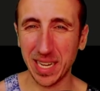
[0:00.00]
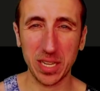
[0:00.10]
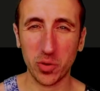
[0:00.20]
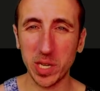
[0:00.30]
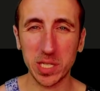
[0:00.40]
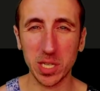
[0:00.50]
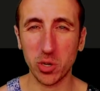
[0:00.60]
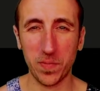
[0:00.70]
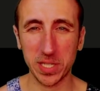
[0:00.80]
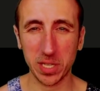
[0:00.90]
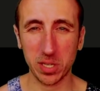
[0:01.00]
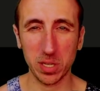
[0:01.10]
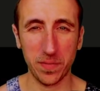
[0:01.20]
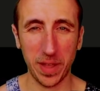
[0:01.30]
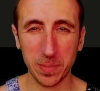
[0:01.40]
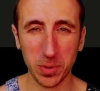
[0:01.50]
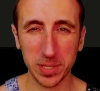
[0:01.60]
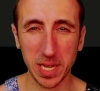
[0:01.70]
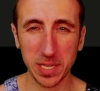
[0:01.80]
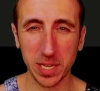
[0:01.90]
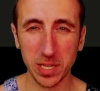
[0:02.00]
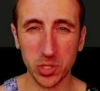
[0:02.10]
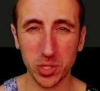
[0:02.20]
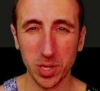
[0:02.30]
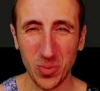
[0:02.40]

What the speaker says: It increases your physical evade percentage,